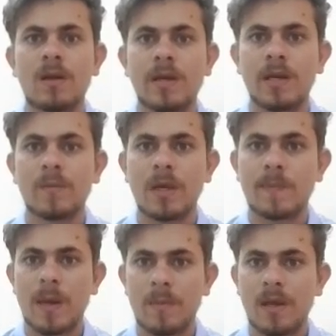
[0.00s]
written by
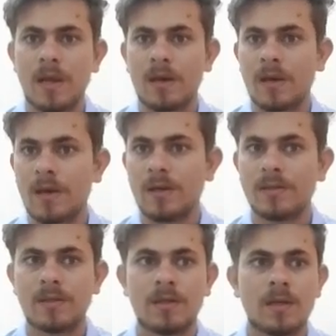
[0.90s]
Pamela Gray,
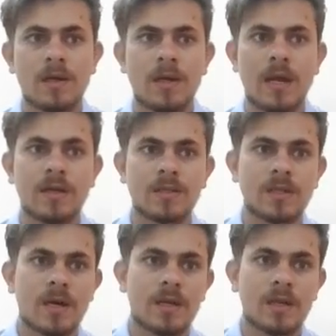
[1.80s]
and
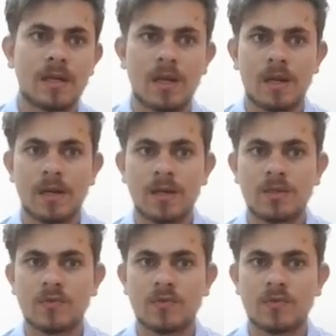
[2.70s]
starring Hilary